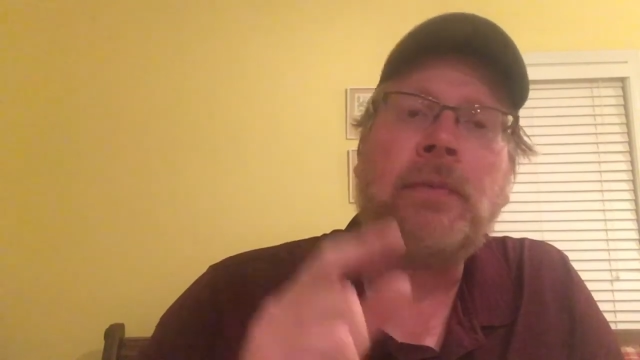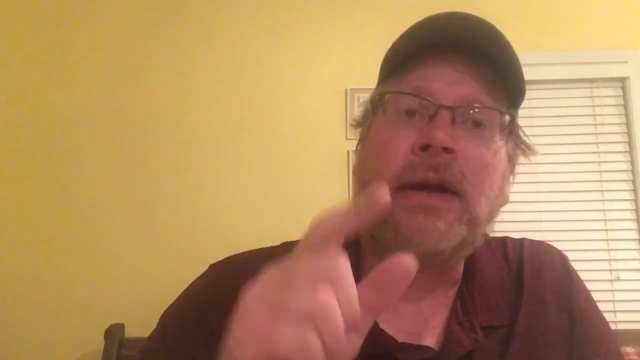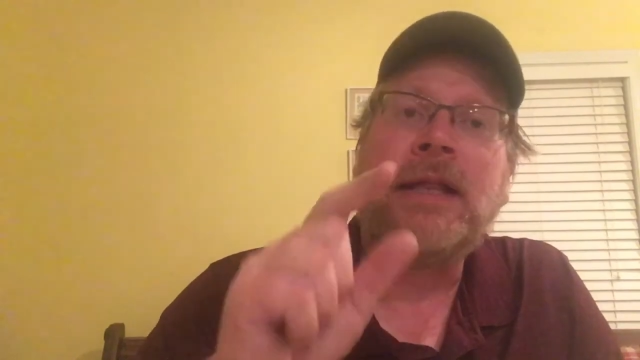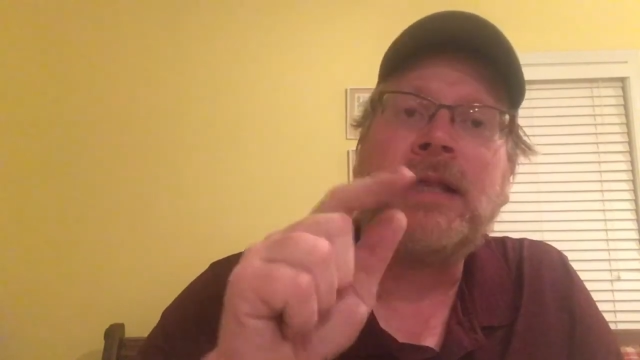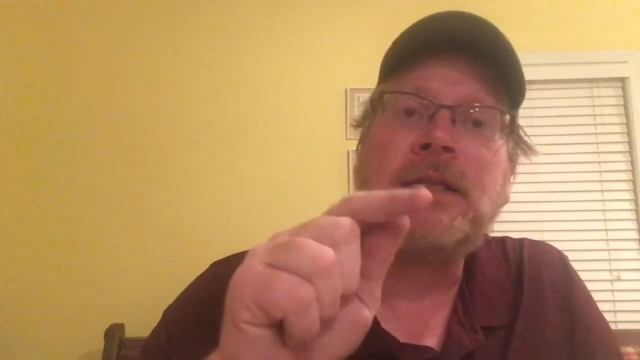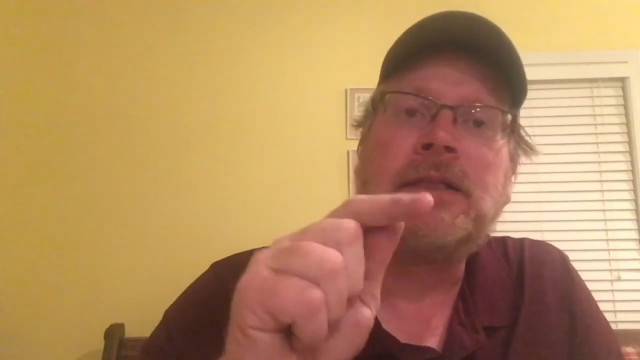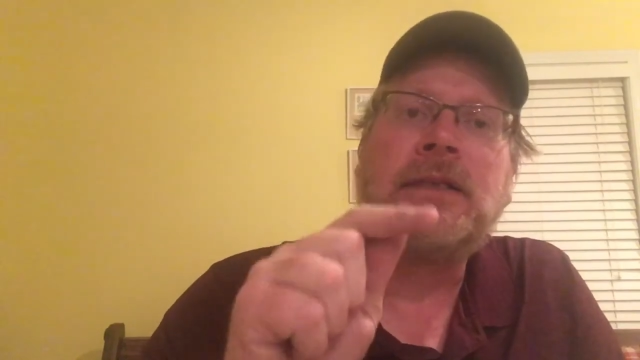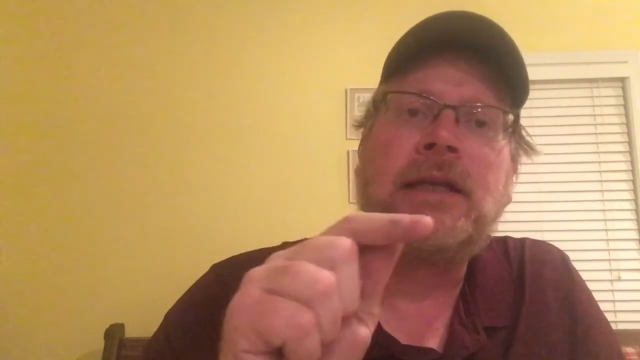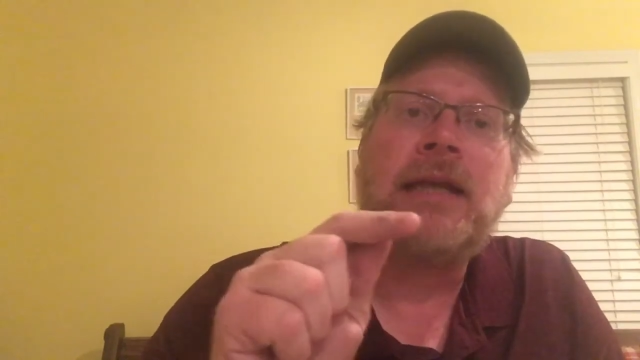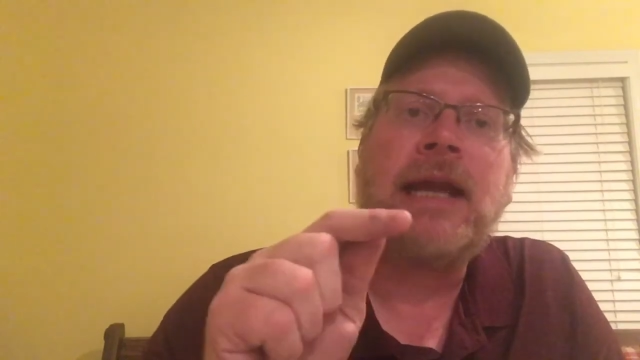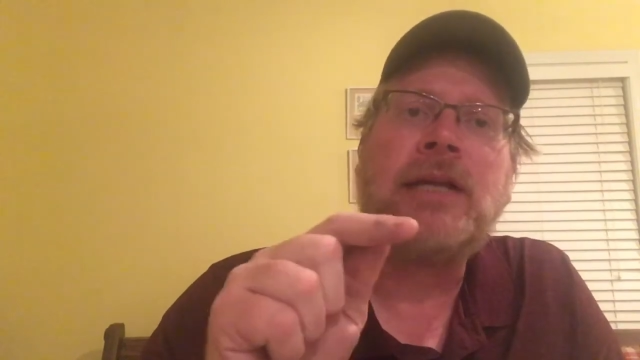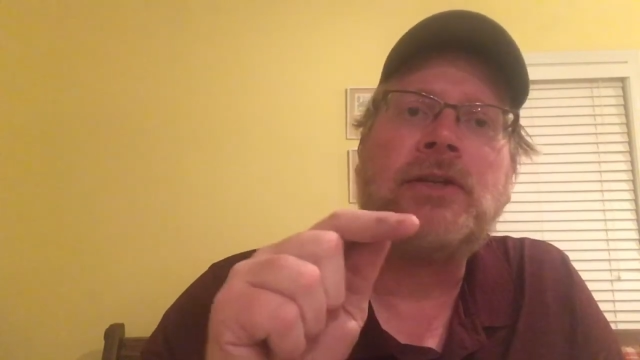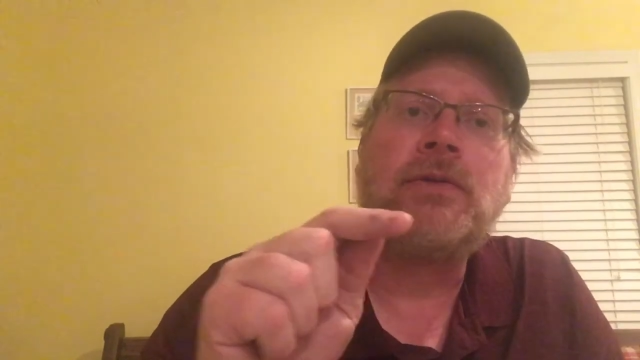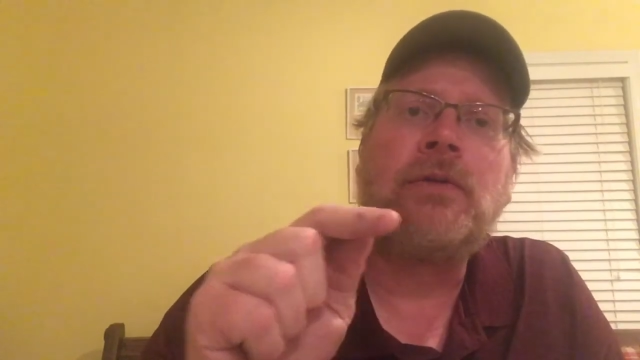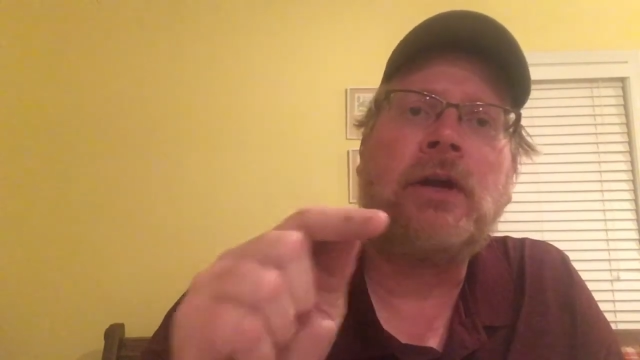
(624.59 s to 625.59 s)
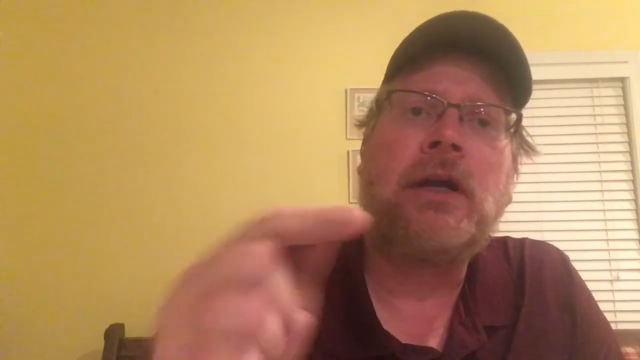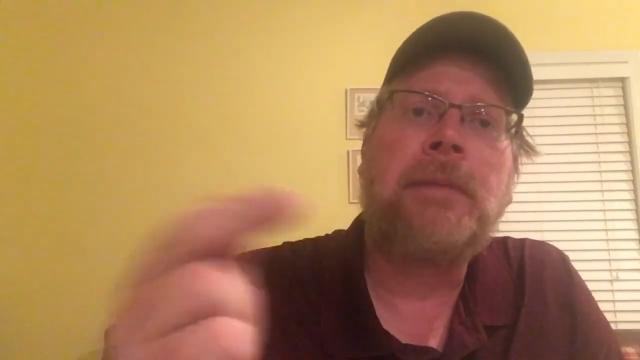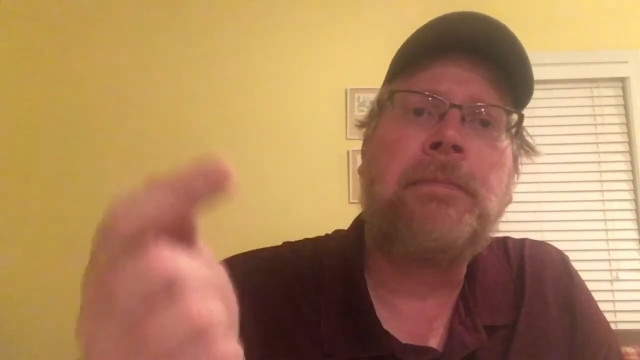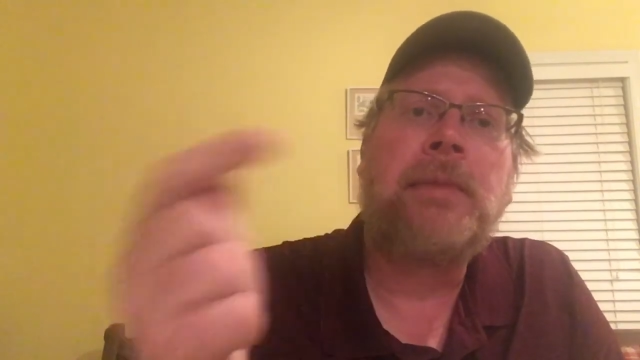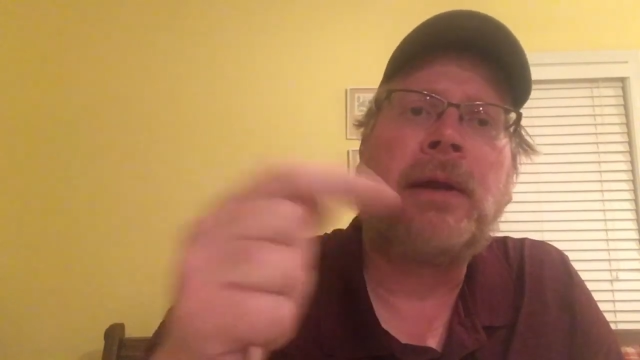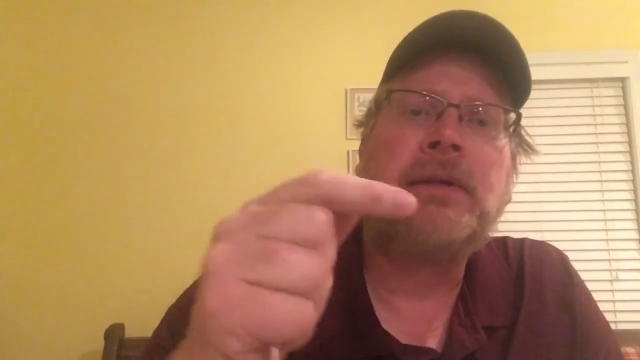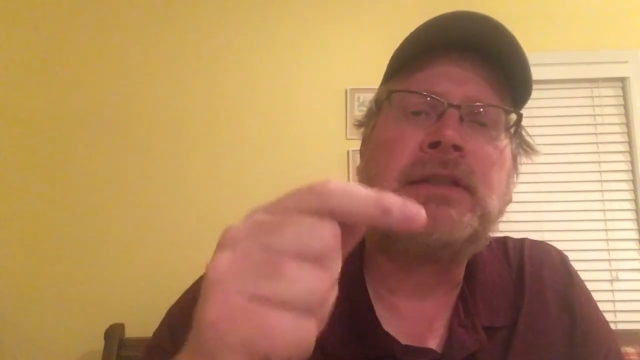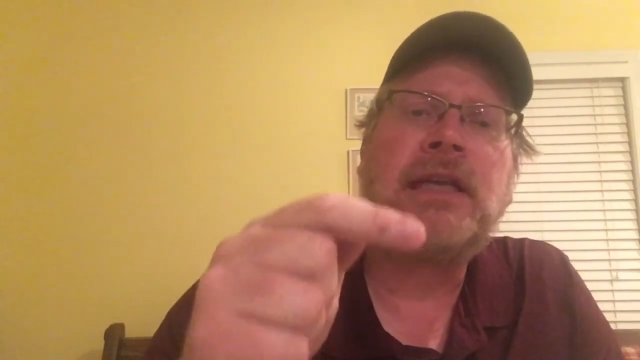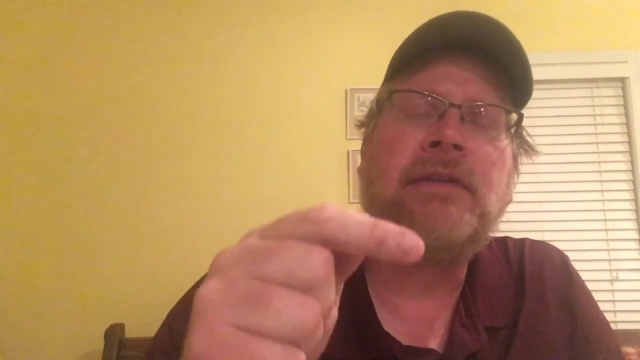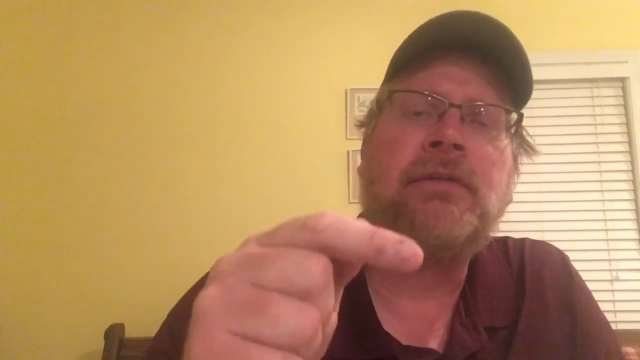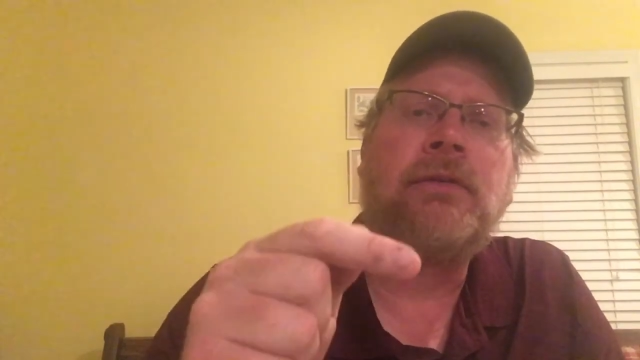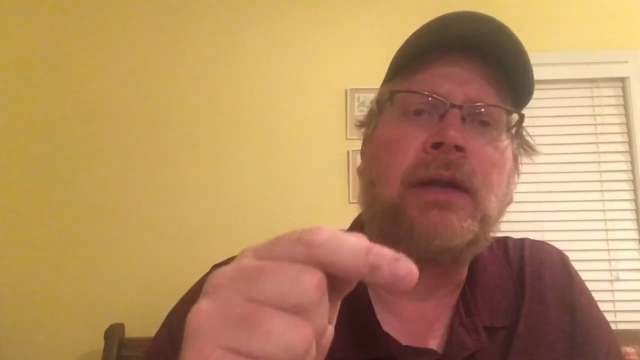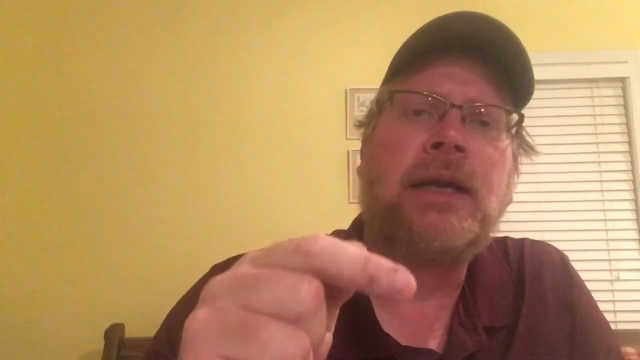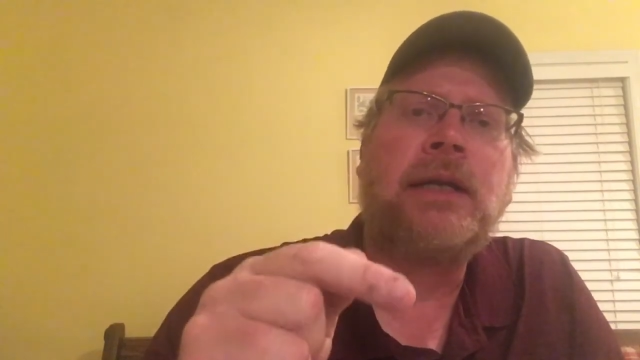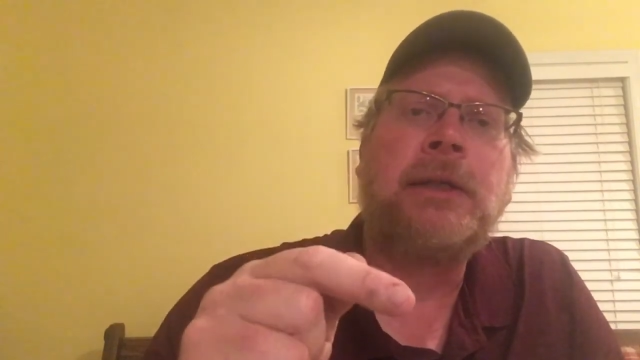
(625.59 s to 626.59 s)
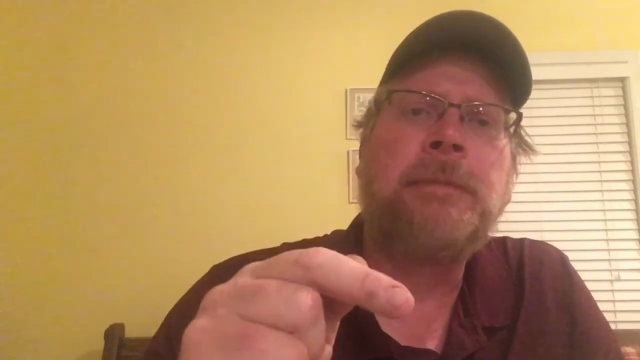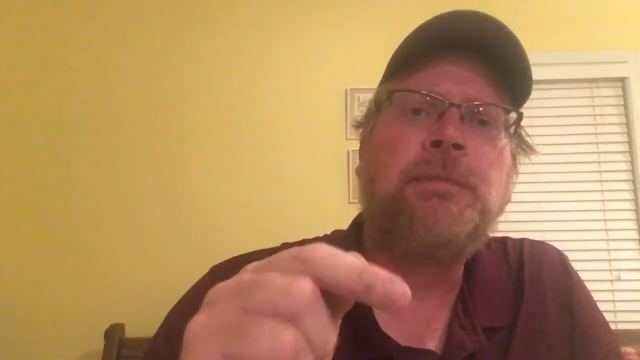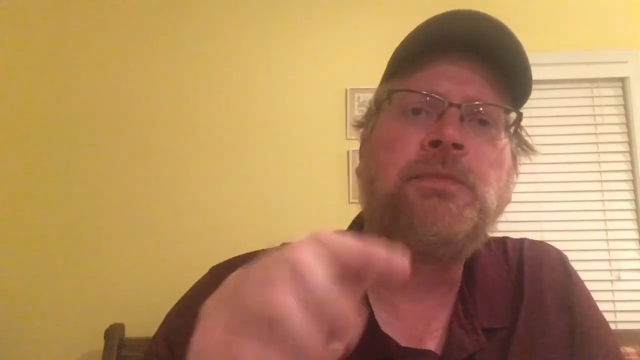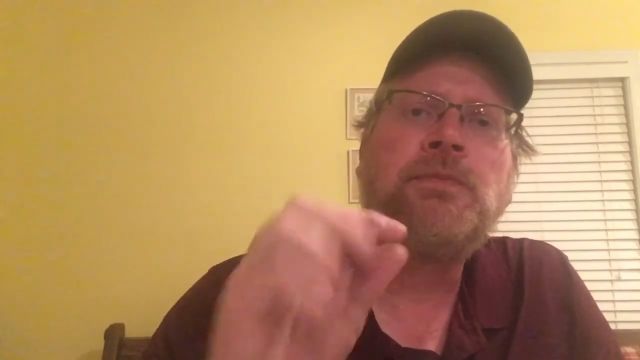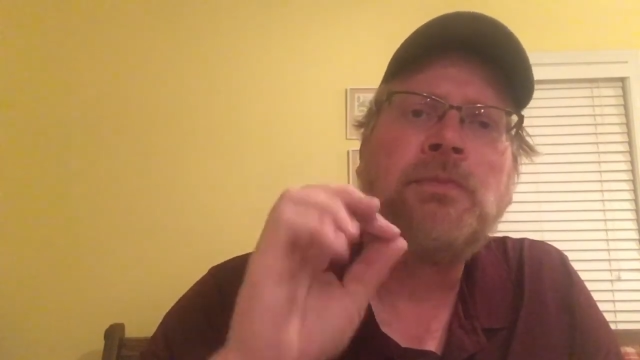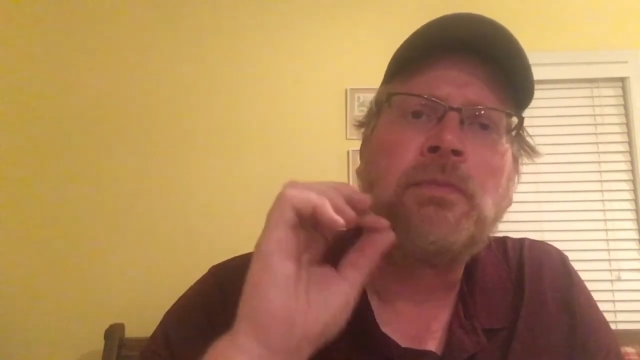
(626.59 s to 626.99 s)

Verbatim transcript: this Cajun Rub by Steven Raichlen.